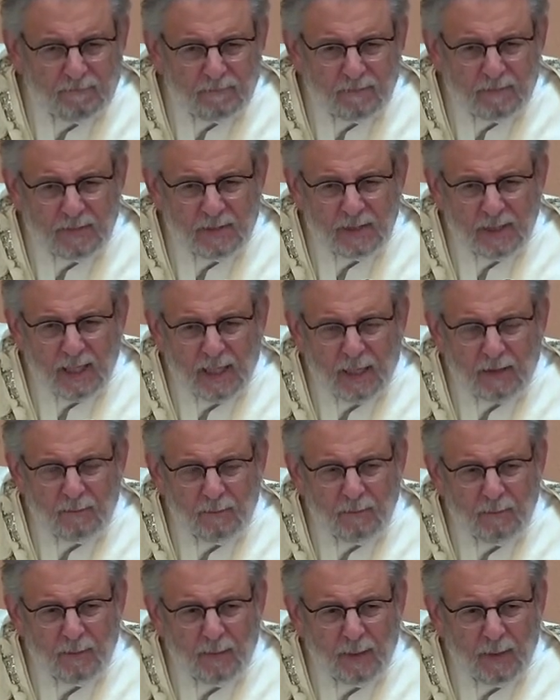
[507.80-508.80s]
Yeah,
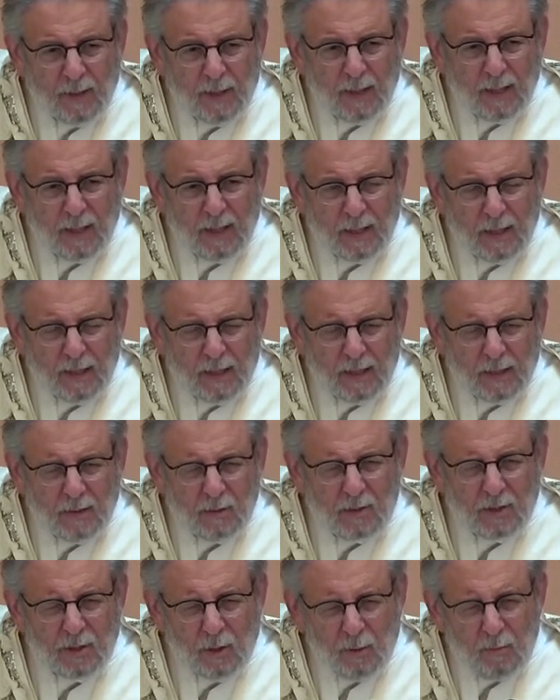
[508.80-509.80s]
it was
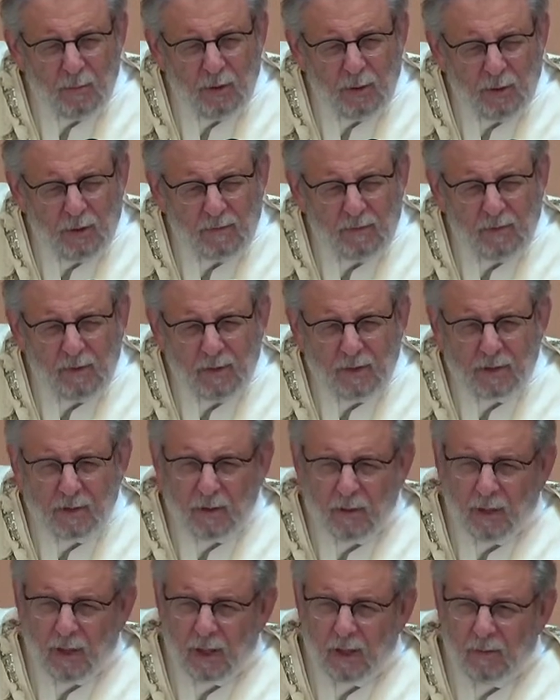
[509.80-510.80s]
so beautiful and so
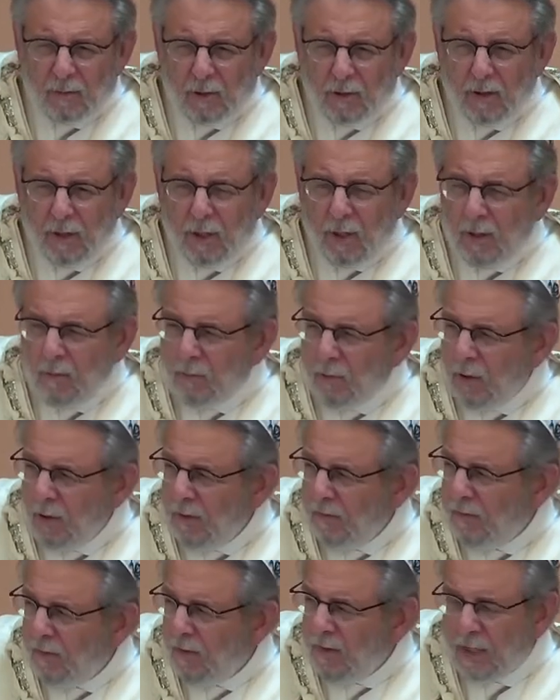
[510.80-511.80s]
horrible.
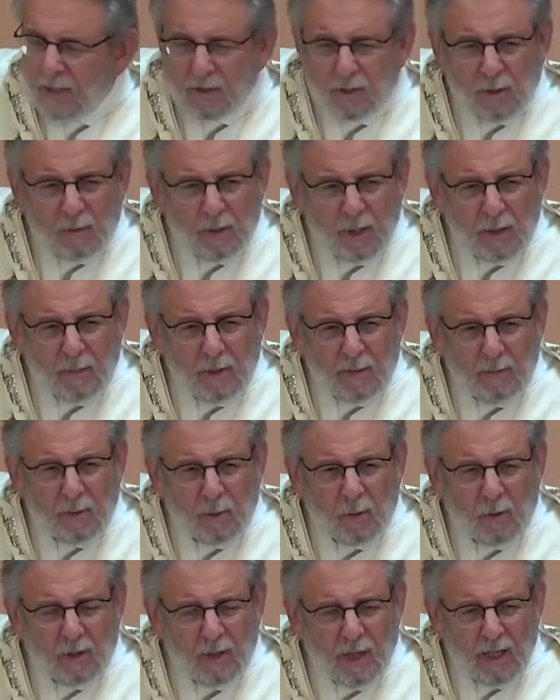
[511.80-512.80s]
Beautiful that so many people were
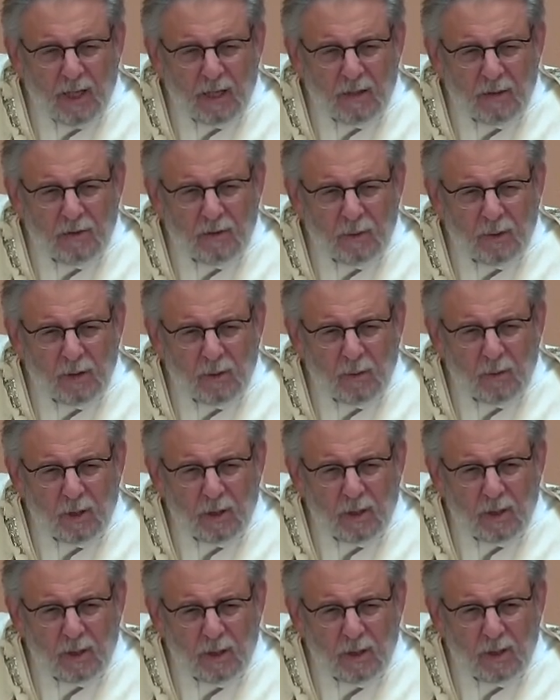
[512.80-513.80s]
there doing the
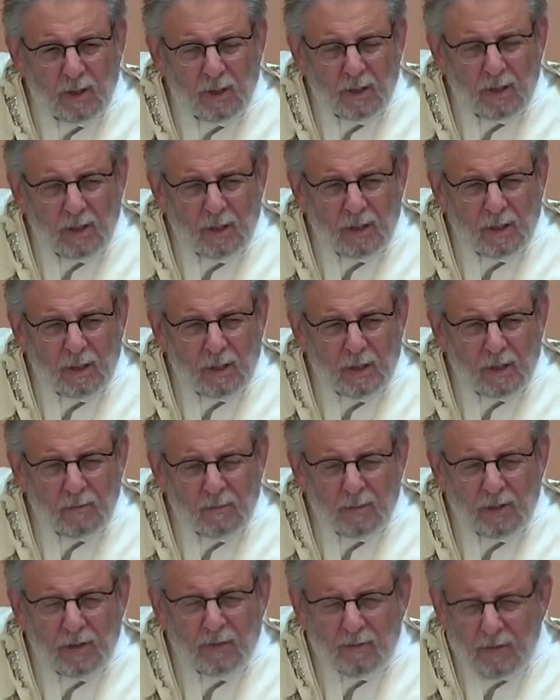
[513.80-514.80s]
work,
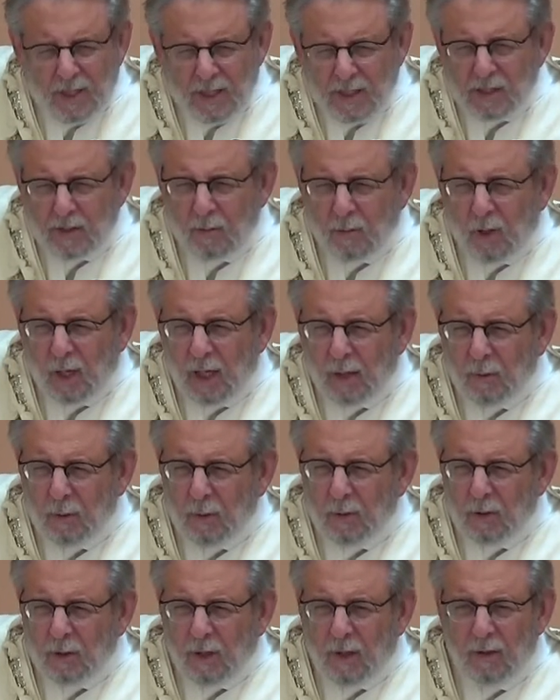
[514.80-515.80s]
but the reason why we
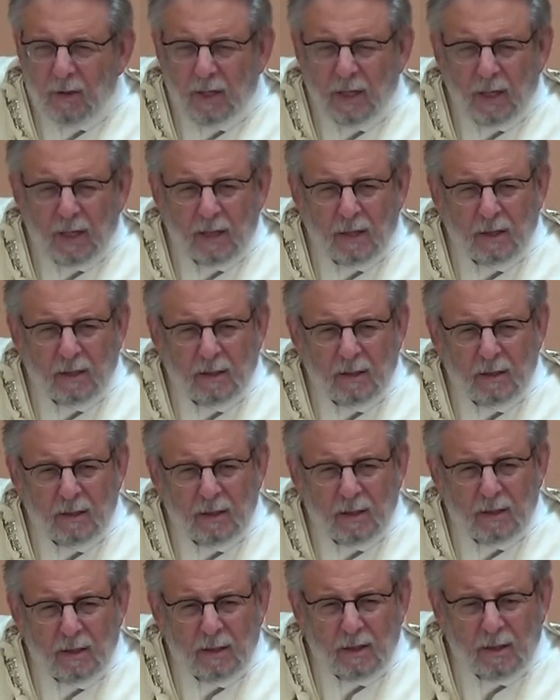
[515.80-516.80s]
were all there,
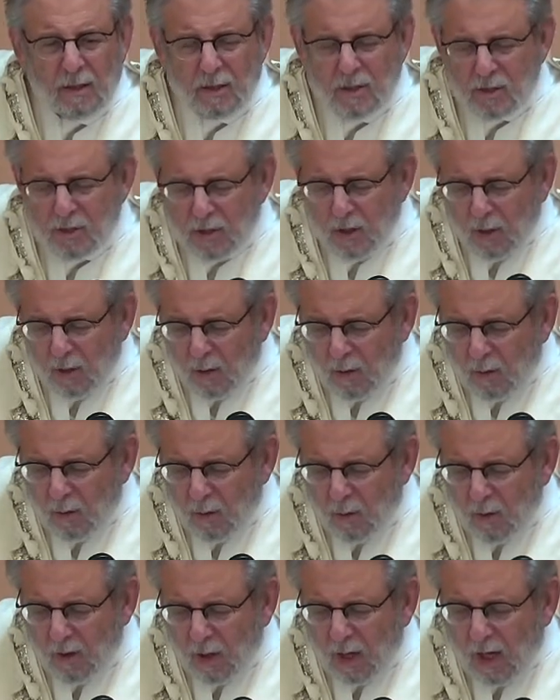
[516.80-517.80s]

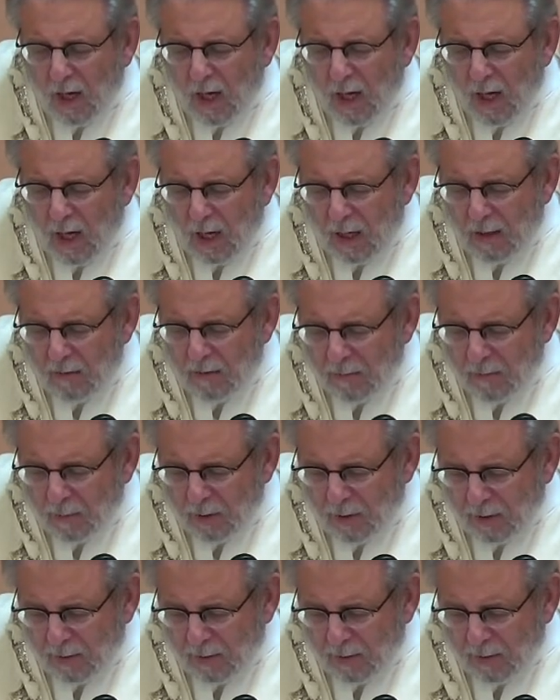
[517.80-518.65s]
so horrible.